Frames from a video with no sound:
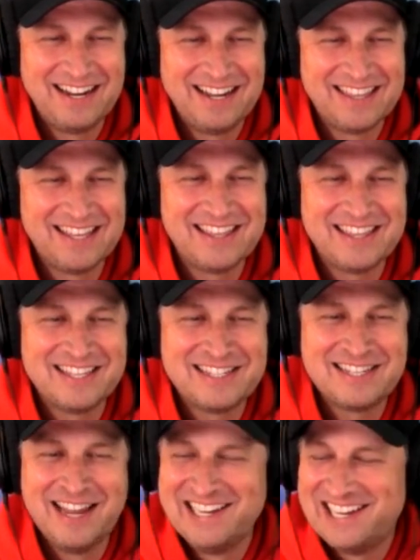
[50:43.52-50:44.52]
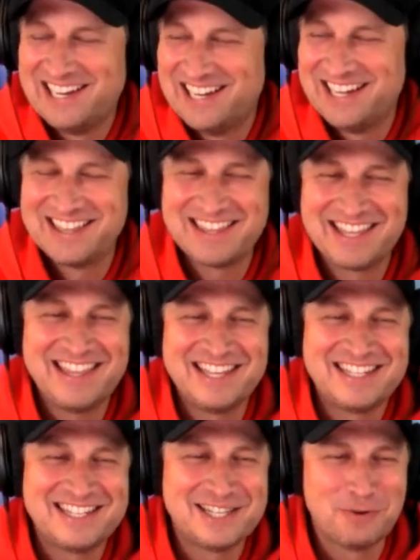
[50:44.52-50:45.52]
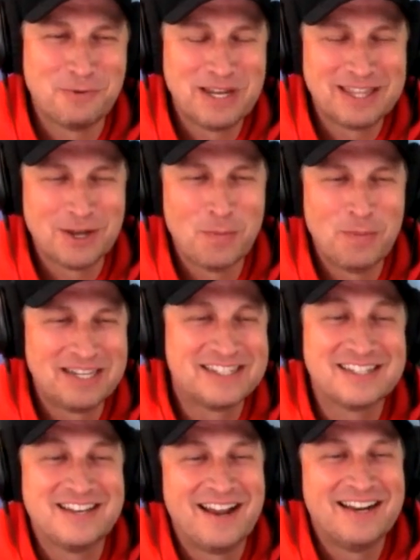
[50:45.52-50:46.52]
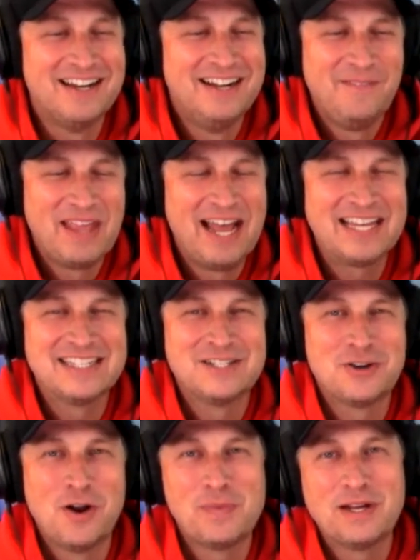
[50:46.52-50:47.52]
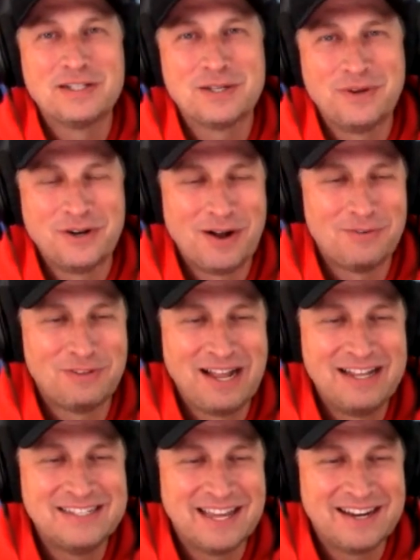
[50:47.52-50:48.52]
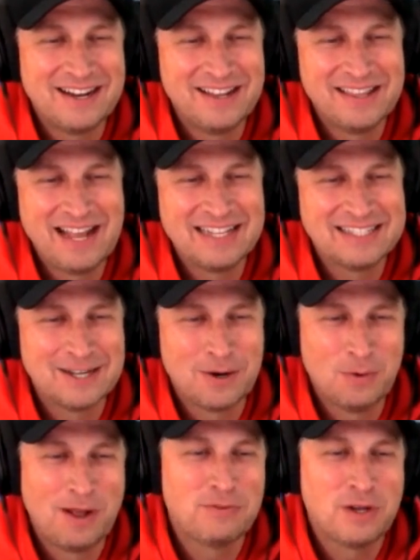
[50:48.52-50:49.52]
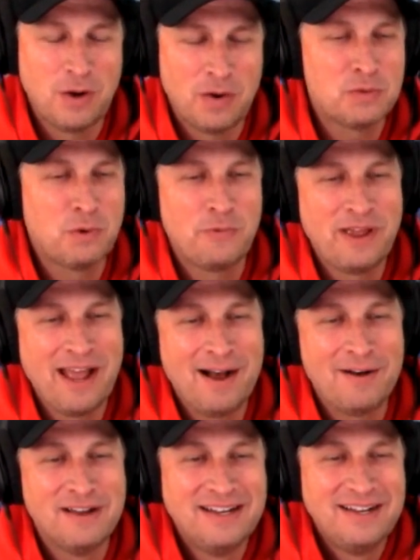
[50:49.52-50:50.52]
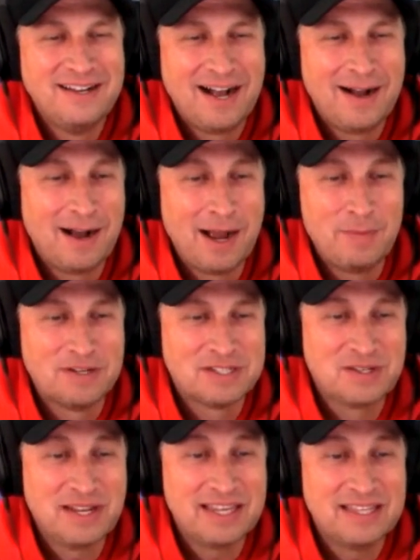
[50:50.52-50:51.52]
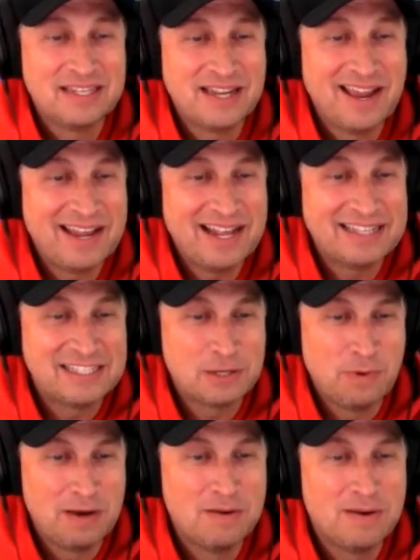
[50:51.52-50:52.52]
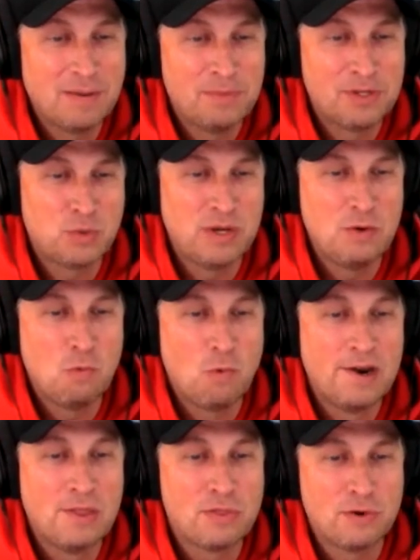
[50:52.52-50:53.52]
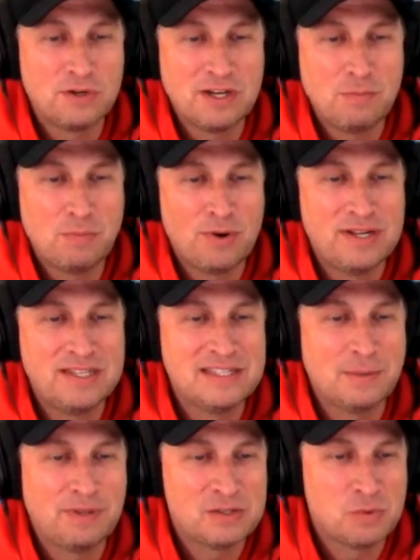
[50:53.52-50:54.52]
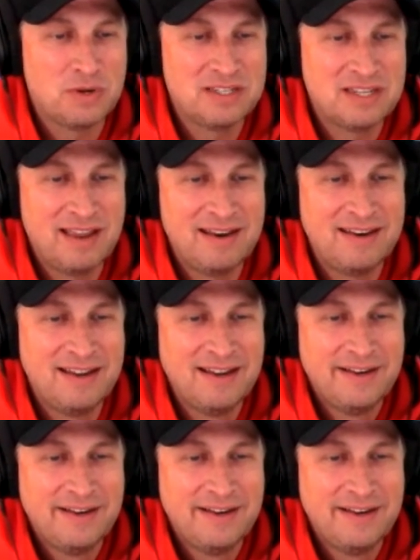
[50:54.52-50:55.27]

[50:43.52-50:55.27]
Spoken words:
I think this is the week though, but it's just not. It hasn't shown up there, so we don't have lines yet on that. So we'll have to go with what we have. I'm also taking the Ticats to win between 113 points at plus 110,